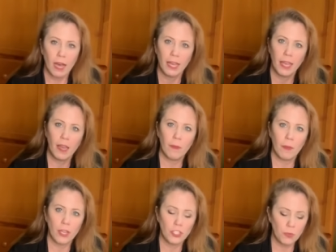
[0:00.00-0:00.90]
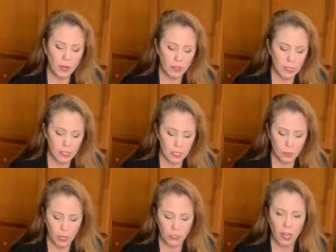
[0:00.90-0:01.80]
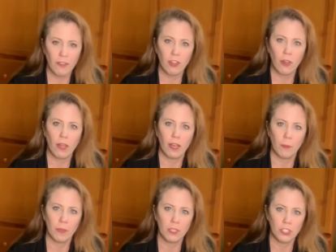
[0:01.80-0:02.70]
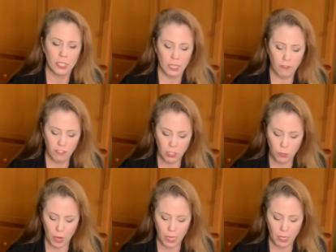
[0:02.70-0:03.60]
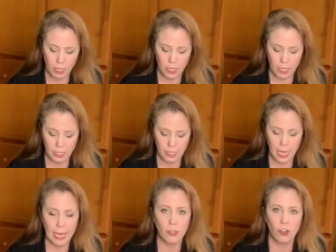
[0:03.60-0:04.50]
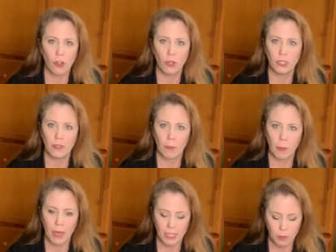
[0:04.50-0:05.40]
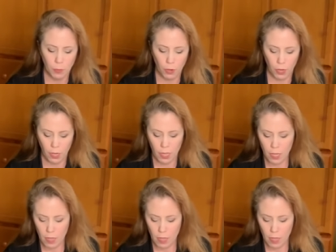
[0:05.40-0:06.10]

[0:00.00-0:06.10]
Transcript: I, am, I do wear these things when I travel. Um, it's just, it fits right inside your clothes. I got my passport.